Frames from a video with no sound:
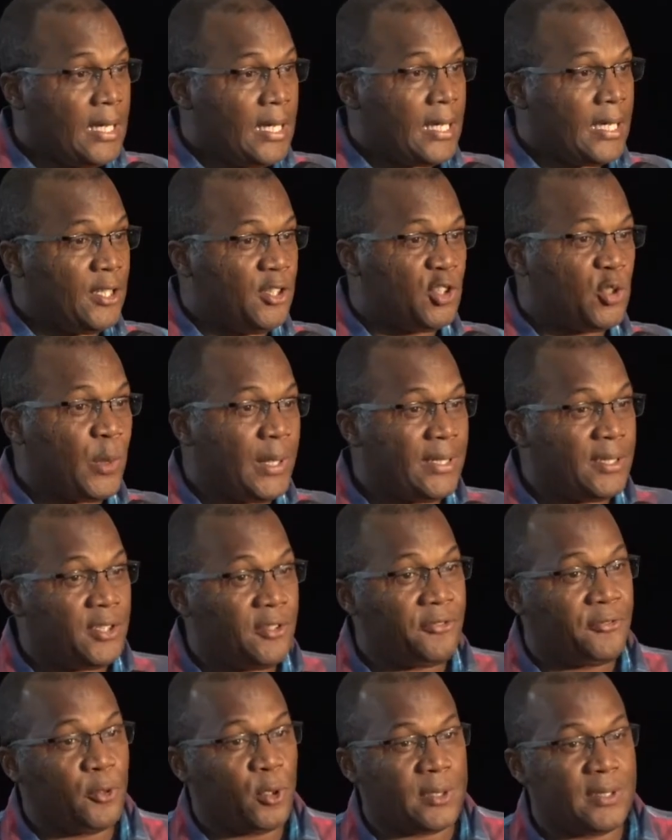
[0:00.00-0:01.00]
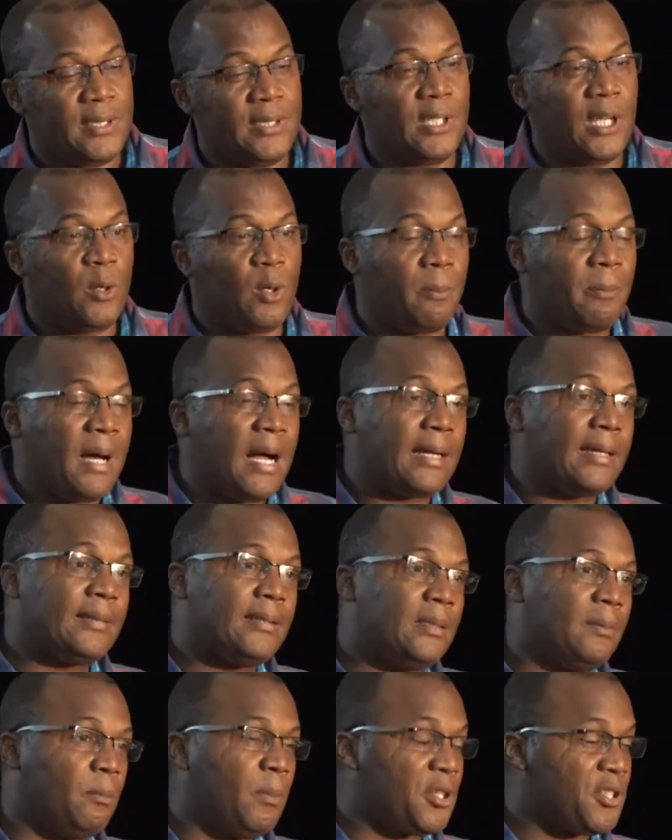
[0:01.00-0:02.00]
In 2014, our
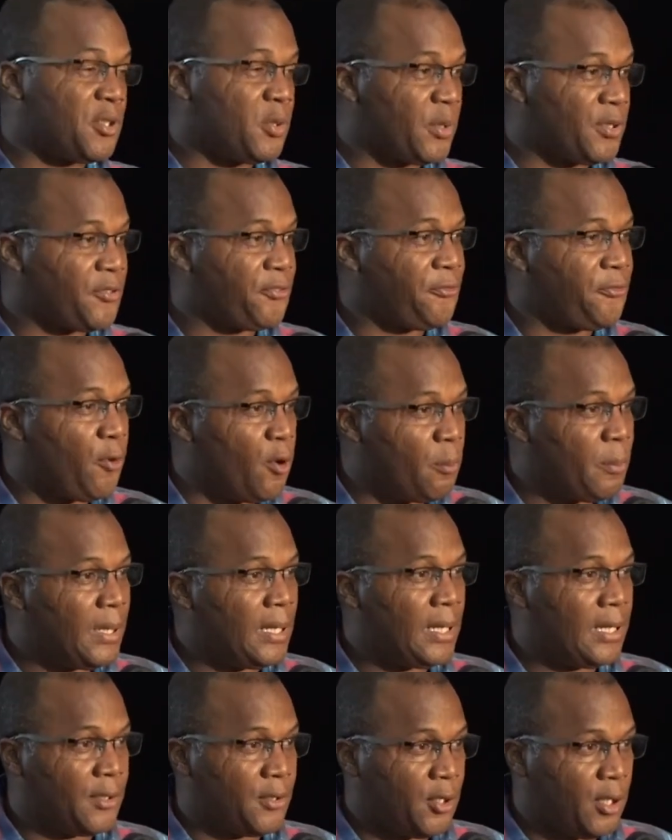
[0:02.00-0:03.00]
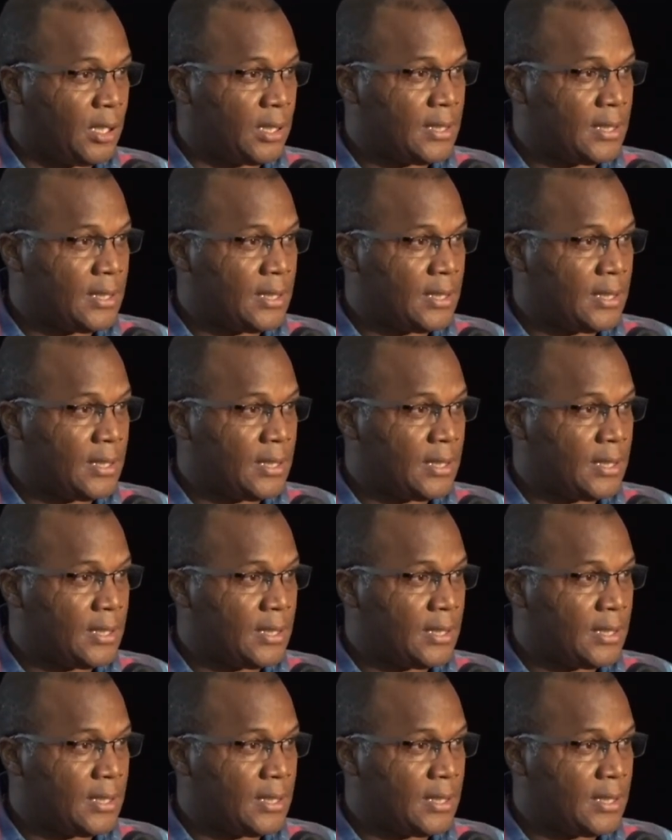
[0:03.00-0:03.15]
marketing budget was $4 million.